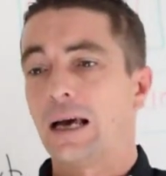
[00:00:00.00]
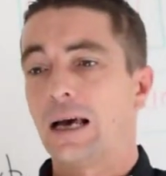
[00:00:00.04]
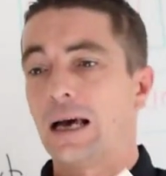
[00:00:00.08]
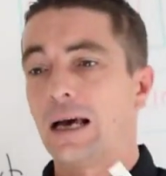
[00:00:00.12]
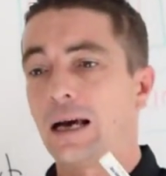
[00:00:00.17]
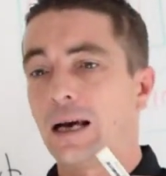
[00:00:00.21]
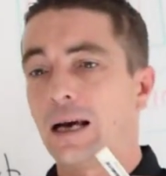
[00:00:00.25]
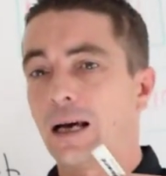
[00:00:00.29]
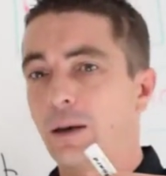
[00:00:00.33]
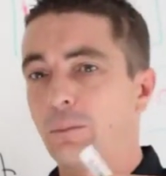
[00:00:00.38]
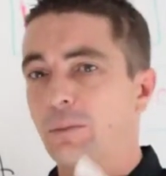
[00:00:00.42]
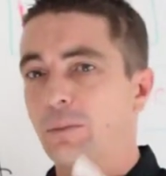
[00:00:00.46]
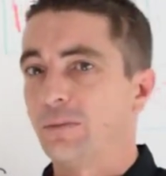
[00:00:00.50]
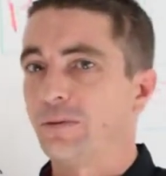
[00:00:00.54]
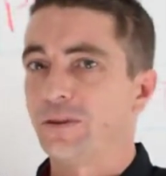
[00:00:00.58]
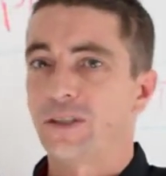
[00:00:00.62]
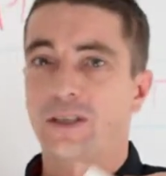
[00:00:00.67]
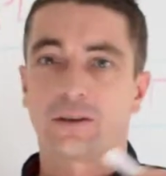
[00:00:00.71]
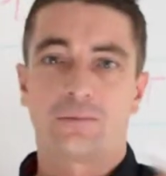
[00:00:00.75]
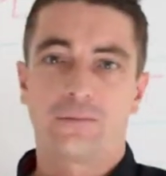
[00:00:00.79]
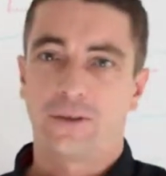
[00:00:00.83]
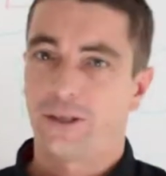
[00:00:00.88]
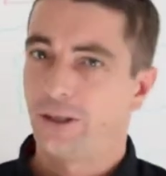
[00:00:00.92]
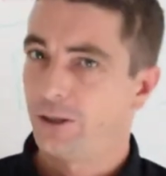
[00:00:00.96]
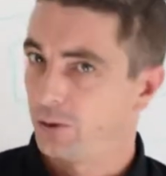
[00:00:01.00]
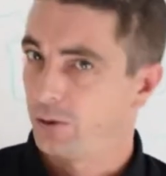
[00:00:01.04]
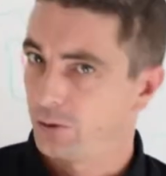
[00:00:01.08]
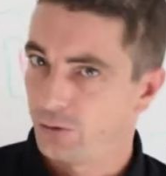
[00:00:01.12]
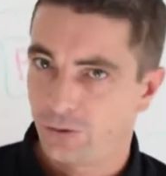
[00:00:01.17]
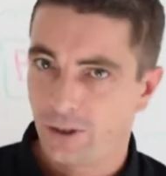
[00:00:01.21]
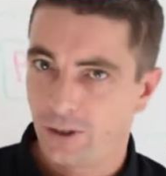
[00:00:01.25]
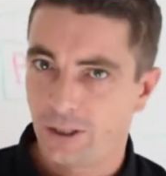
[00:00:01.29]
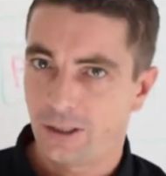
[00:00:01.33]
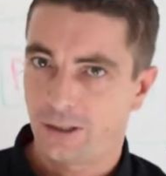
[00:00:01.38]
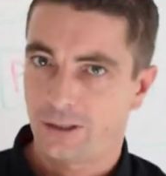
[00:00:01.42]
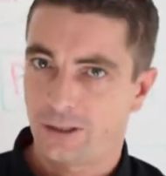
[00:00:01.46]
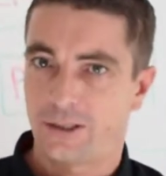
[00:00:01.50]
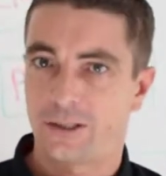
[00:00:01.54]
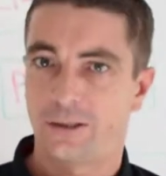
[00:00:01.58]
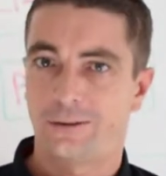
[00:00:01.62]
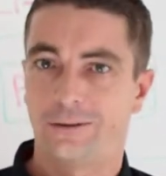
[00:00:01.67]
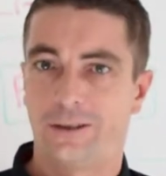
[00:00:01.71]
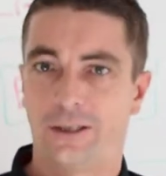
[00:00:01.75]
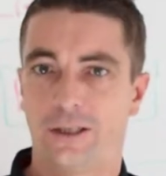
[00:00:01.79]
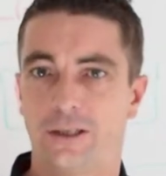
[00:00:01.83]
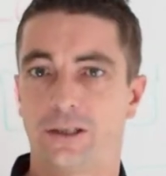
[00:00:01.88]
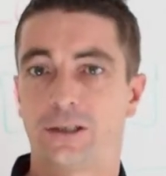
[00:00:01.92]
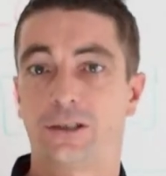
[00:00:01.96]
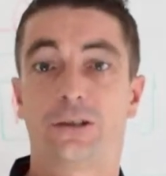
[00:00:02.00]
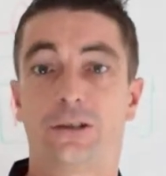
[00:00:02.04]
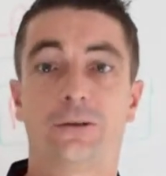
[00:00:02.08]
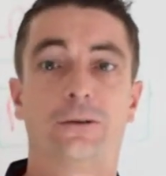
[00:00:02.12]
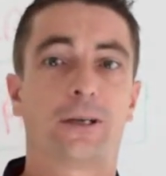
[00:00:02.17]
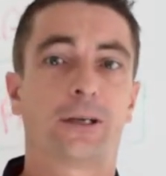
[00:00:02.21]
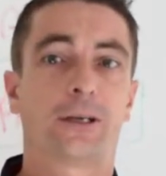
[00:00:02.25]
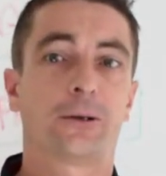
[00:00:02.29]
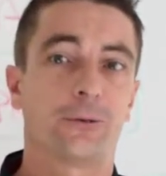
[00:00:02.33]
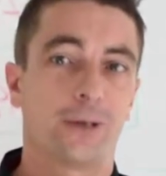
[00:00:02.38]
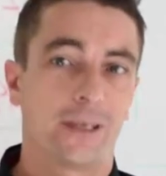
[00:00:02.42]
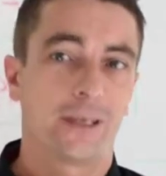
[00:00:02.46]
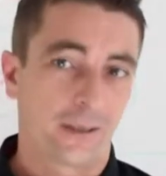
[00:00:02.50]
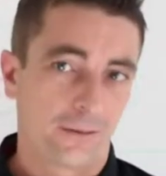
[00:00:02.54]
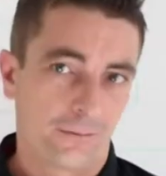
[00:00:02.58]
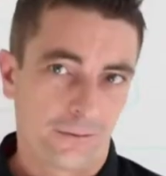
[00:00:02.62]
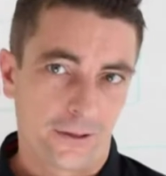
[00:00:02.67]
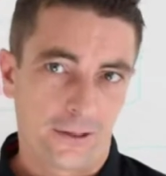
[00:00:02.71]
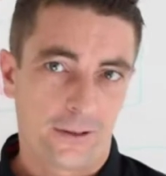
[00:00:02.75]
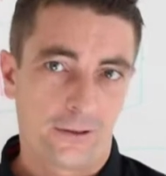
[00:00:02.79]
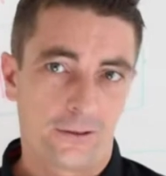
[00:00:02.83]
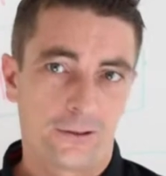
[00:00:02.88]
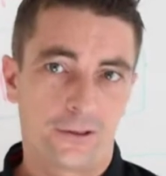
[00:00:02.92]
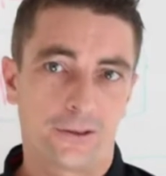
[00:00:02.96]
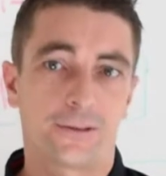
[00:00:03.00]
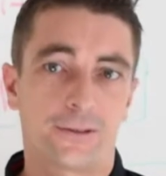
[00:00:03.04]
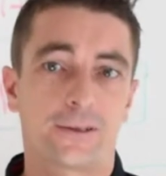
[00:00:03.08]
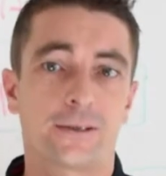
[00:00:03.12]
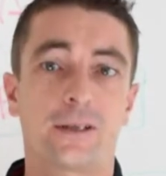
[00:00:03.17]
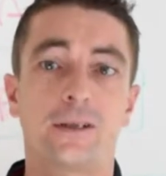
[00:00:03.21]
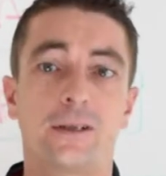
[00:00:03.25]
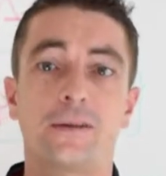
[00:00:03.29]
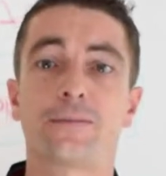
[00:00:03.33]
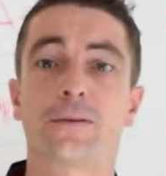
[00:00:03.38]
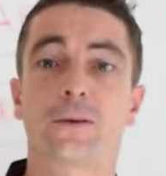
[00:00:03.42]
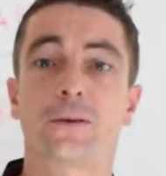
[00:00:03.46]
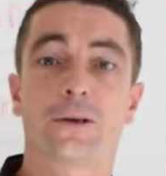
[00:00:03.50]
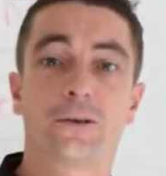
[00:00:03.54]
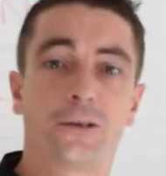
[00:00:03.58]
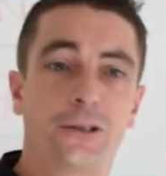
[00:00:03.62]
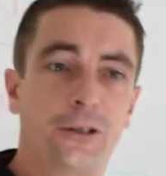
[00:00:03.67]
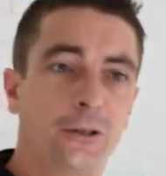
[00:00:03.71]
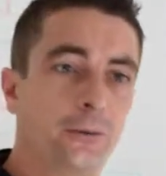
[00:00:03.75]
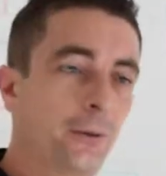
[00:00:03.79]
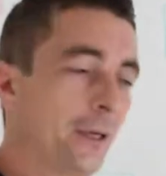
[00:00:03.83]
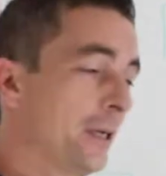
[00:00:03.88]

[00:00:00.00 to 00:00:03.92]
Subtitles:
If it's a video training series, do you create the videos yourself or do you